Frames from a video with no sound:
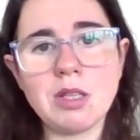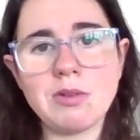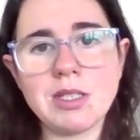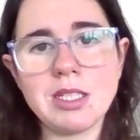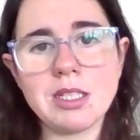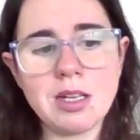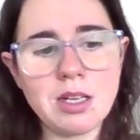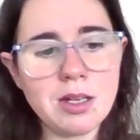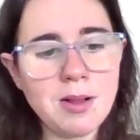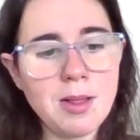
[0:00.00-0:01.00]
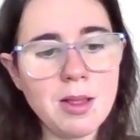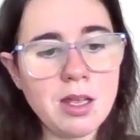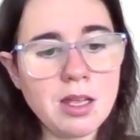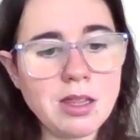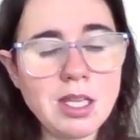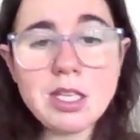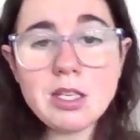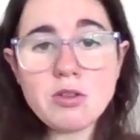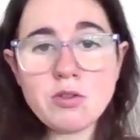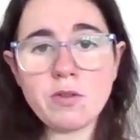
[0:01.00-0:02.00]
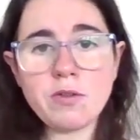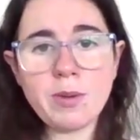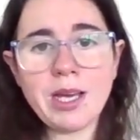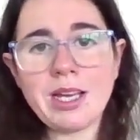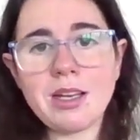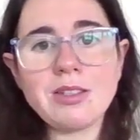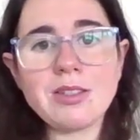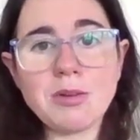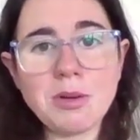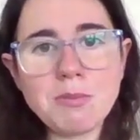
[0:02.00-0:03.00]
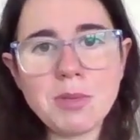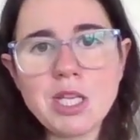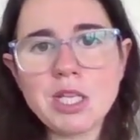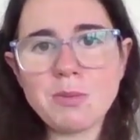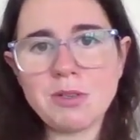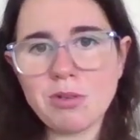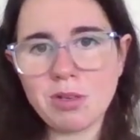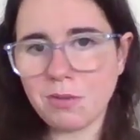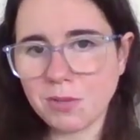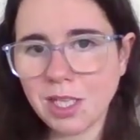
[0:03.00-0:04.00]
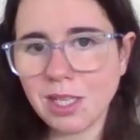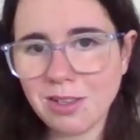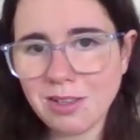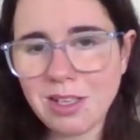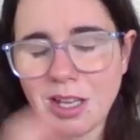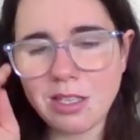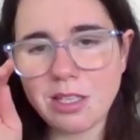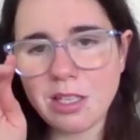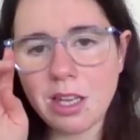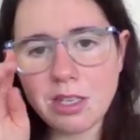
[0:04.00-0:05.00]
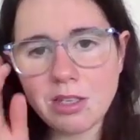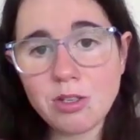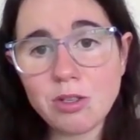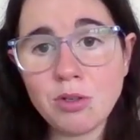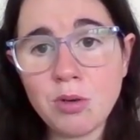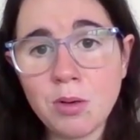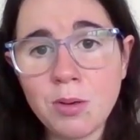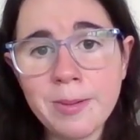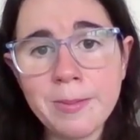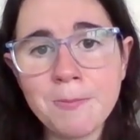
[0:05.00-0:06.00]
There isn't a, this is true for Becca, so it must be true for you. It's just not,